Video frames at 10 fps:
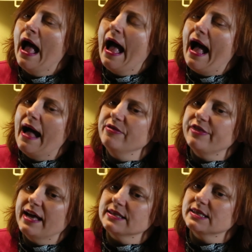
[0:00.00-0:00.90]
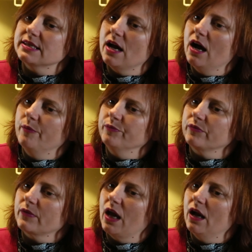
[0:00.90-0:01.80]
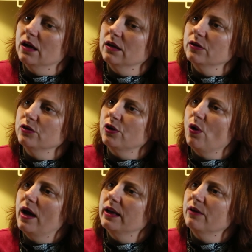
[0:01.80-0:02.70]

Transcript: and that's a